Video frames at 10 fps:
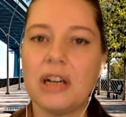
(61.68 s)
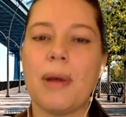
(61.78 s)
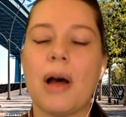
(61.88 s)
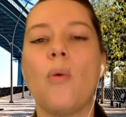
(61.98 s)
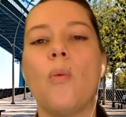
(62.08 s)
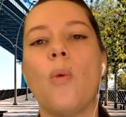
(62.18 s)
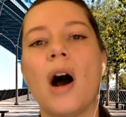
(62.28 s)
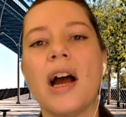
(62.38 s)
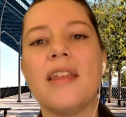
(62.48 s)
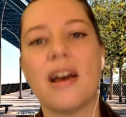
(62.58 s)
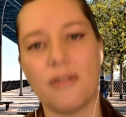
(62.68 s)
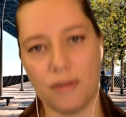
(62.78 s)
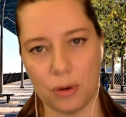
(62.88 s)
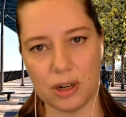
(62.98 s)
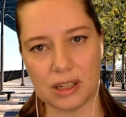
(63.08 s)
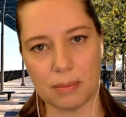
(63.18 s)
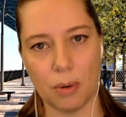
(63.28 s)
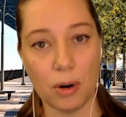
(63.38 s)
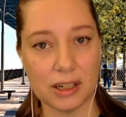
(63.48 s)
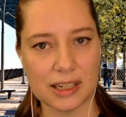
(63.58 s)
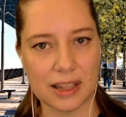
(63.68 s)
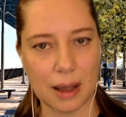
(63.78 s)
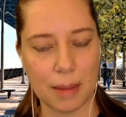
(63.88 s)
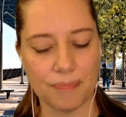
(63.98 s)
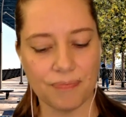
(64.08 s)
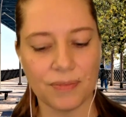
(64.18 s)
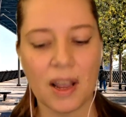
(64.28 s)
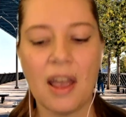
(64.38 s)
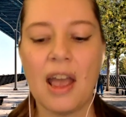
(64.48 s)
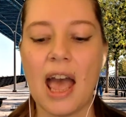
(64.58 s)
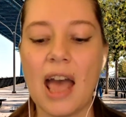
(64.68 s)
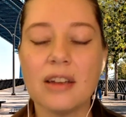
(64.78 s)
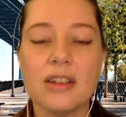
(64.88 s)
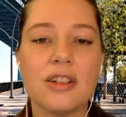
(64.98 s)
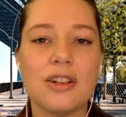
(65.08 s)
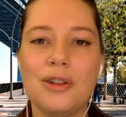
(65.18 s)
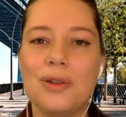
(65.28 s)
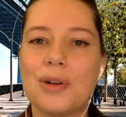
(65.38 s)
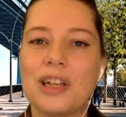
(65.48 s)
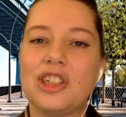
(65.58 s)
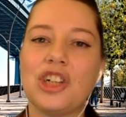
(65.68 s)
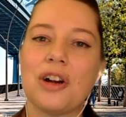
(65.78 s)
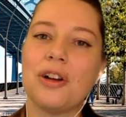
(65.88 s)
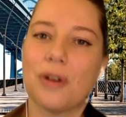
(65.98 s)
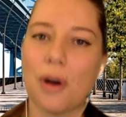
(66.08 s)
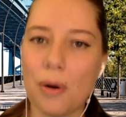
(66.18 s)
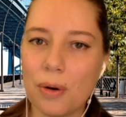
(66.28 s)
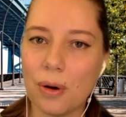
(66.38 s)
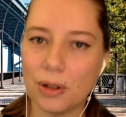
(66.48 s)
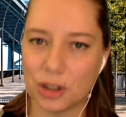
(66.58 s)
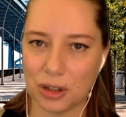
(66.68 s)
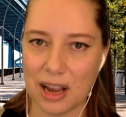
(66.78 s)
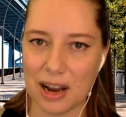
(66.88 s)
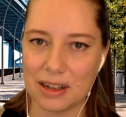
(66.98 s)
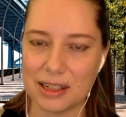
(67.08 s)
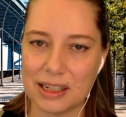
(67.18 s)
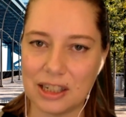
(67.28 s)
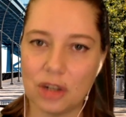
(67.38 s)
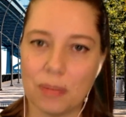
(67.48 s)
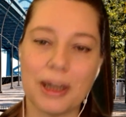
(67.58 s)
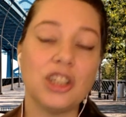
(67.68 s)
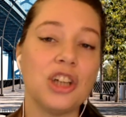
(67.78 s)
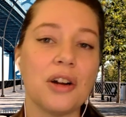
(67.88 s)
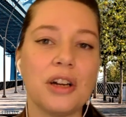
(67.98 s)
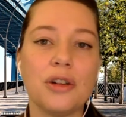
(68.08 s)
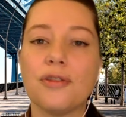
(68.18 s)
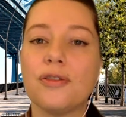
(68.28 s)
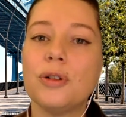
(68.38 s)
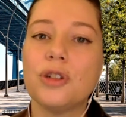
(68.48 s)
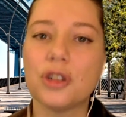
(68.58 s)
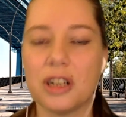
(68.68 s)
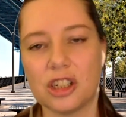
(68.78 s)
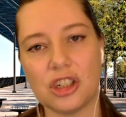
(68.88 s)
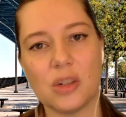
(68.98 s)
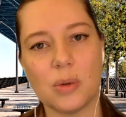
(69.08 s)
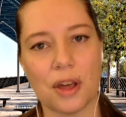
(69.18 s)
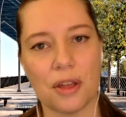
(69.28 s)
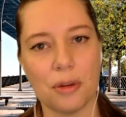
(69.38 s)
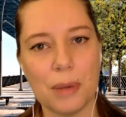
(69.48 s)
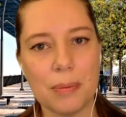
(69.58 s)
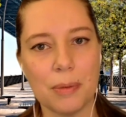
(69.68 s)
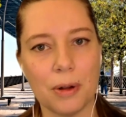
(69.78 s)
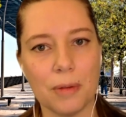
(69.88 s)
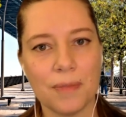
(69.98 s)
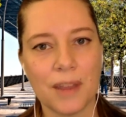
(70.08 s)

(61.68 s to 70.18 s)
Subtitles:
about why that food is important to them. And you can share your own cultural heritage by sharing your food traditions with other people.